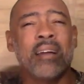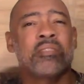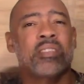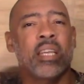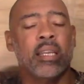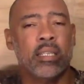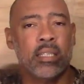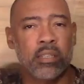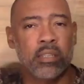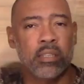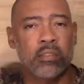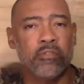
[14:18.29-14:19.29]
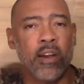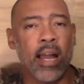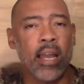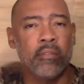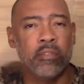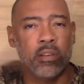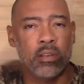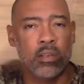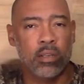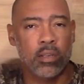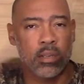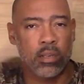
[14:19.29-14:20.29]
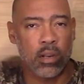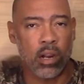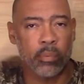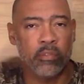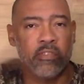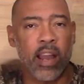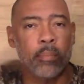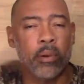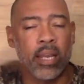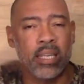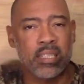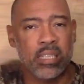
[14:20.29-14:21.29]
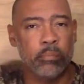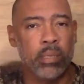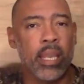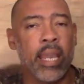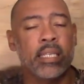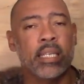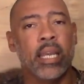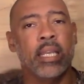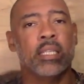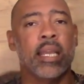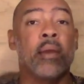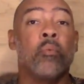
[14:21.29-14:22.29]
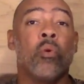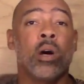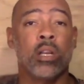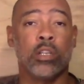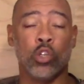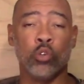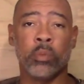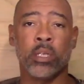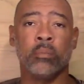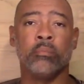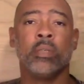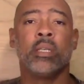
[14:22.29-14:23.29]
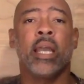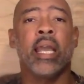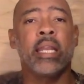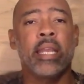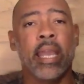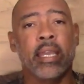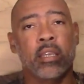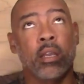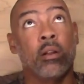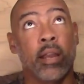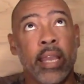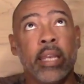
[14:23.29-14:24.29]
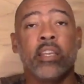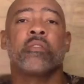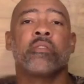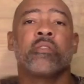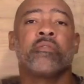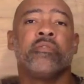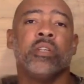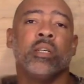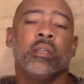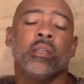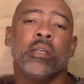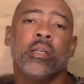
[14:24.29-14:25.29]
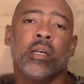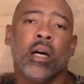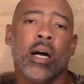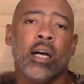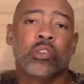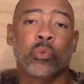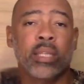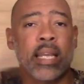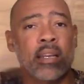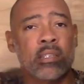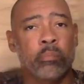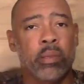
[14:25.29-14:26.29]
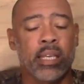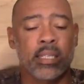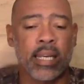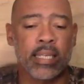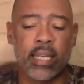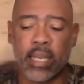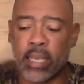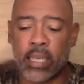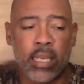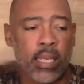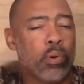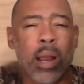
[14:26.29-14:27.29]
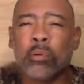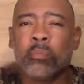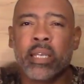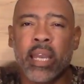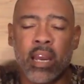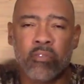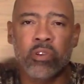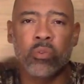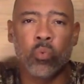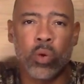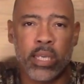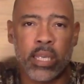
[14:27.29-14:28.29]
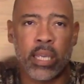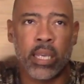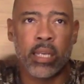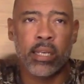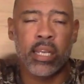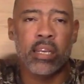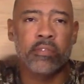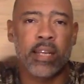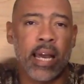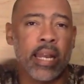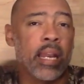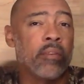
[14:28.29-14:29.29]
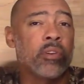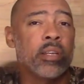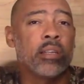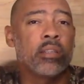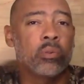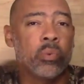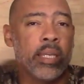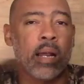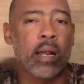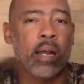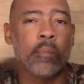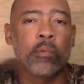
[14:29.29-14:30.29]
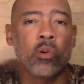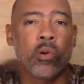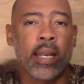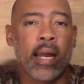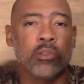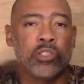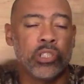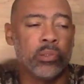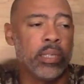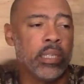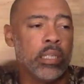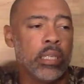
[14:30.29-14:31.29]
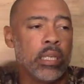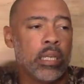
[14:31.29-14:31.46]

6 tanks, 5 carbon fiber SCBA tanks and 1 aluminum 80 cubic foot 3000 PSI tank. Probably every weekend, if not every other weekend, I'm going out shooting,